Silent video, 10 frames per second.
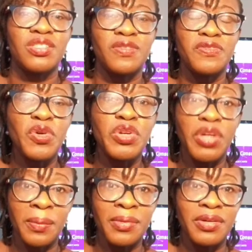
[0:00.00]
phone
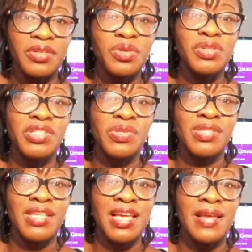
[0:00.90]
number. No need to
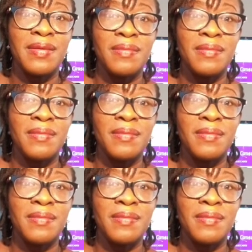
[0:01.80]
say